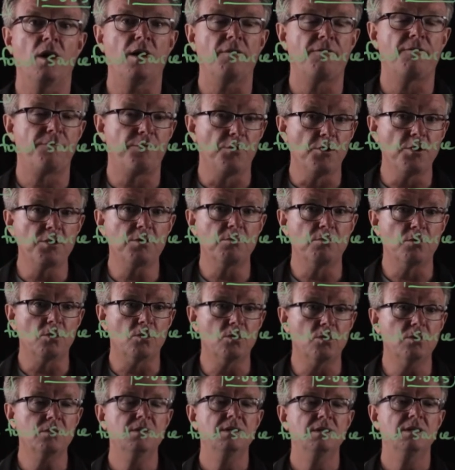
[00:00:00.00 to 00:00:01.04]

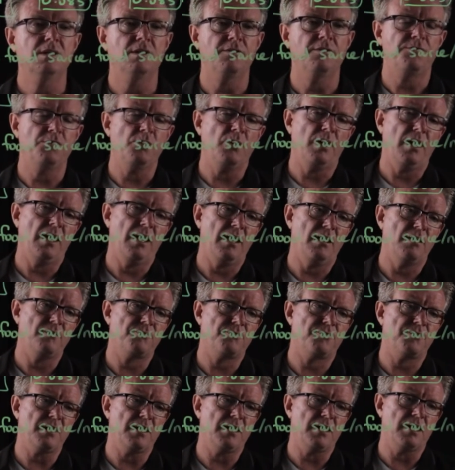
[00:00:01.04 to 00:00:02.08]
Furthermore, if you
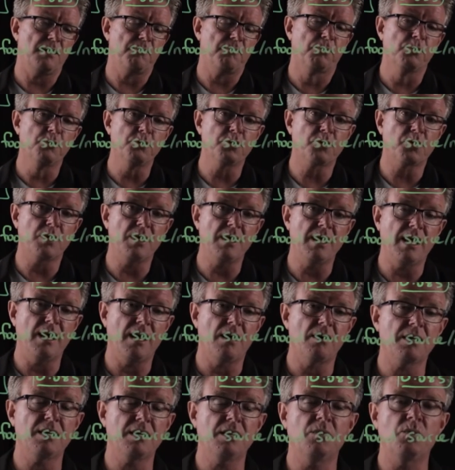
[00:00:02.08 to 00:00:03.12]
have blue-green
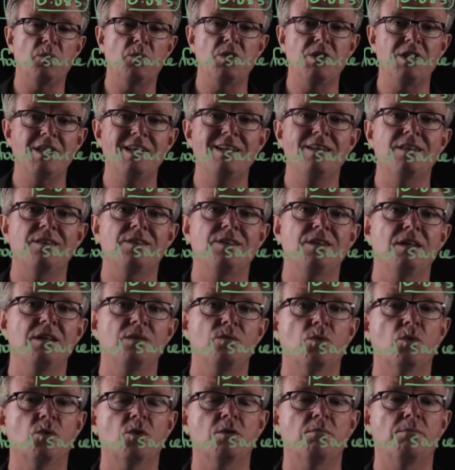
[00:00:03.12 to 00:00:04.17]
algae within the
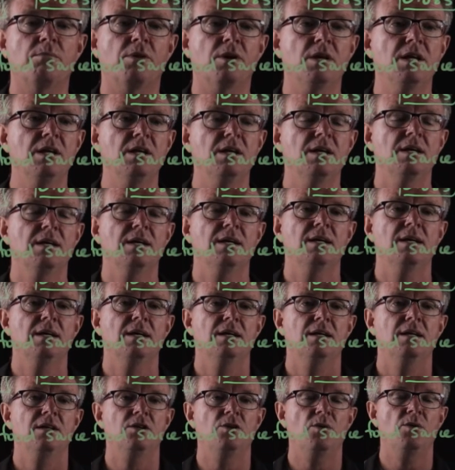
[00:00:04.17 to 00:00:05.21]
water body,
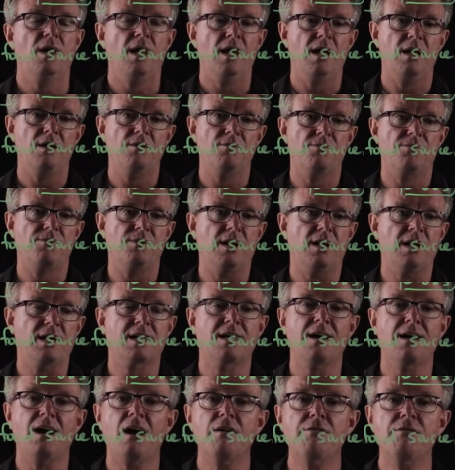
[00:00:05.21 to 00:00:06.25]
you have a
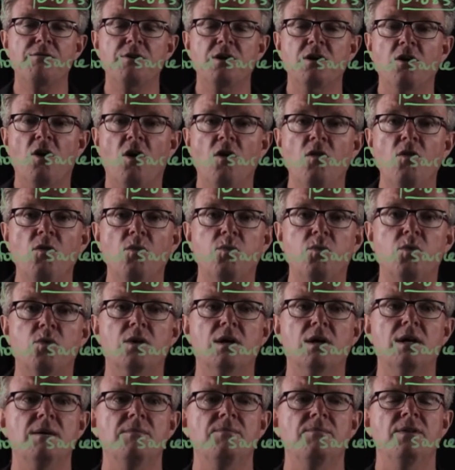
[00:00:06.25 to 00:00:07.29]
covering on the
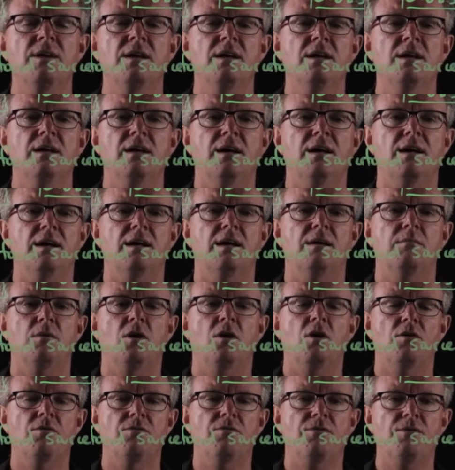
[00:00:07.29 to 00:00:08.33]
water
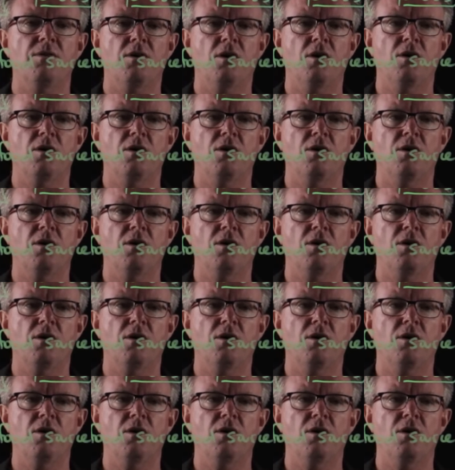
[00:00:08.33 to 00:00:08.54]
of